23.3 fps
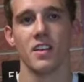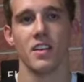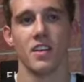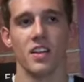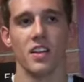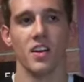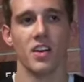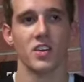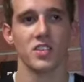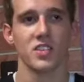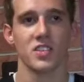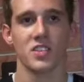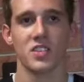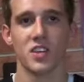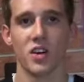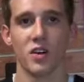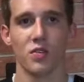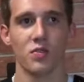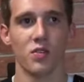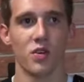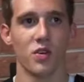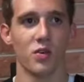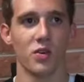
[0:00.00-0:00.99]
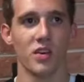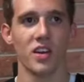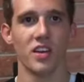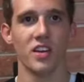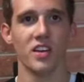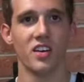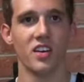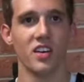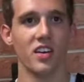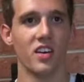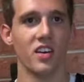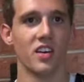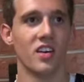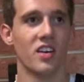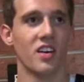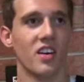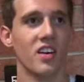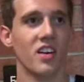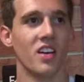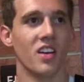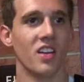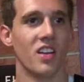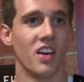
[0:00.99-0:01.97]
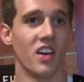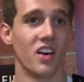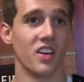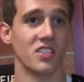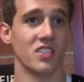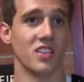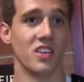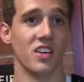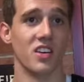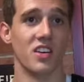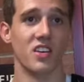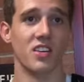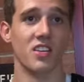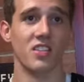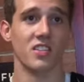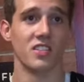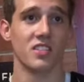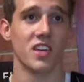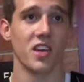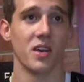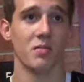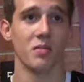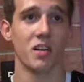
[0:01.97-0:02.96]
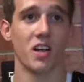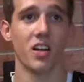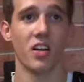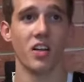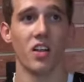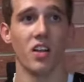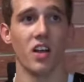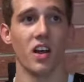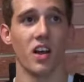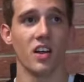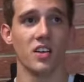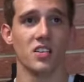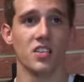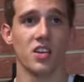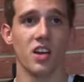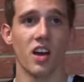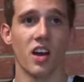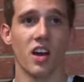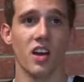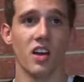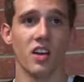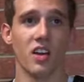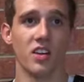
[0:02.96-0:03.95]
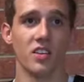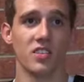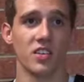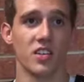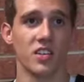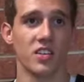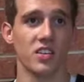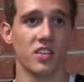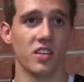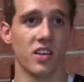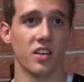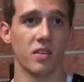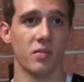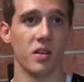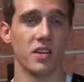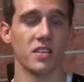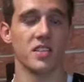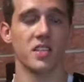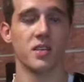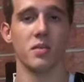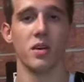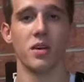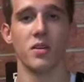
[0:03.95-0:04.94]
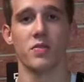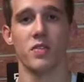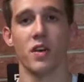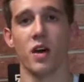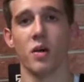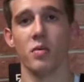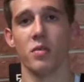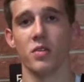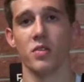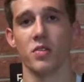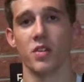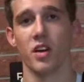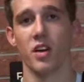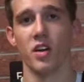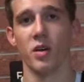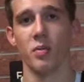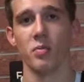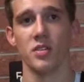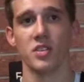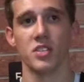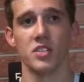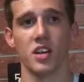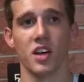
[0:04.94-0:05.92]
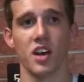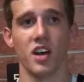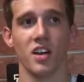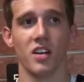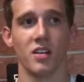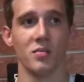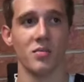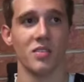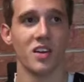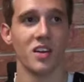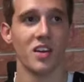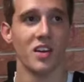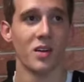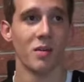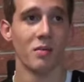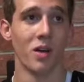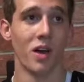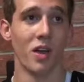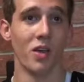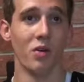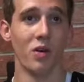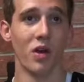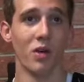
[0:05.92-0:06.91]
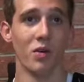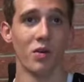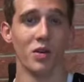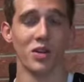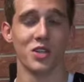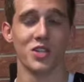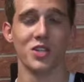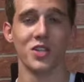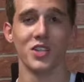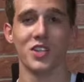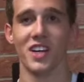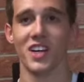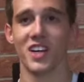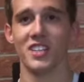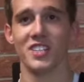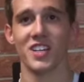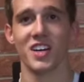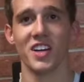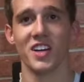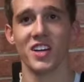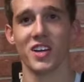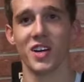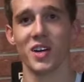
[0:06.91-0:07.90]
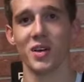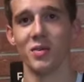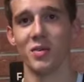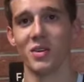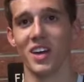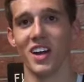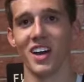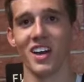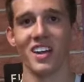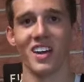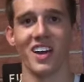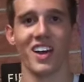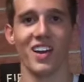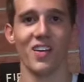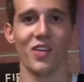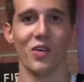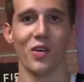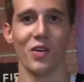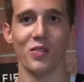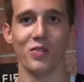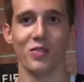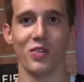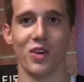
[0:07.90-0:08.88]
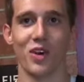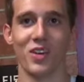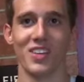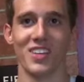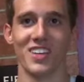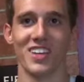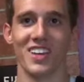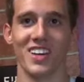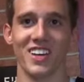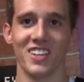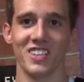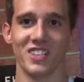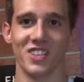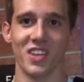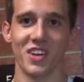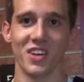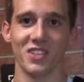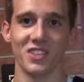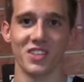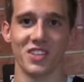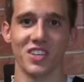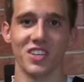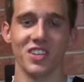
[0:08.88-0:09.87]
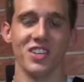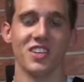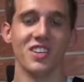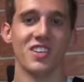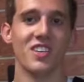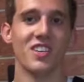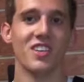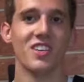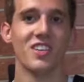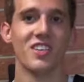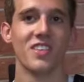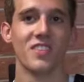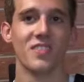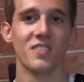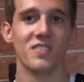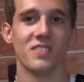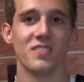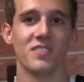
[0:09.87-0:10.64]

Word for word: Yeah, that was a tough one. We had a I was uh, came down on the last shot, and I was lucky that my teammate found me for that open shot. And by the way, we were shooting that entire game. We had had one fall at the end, so that was good.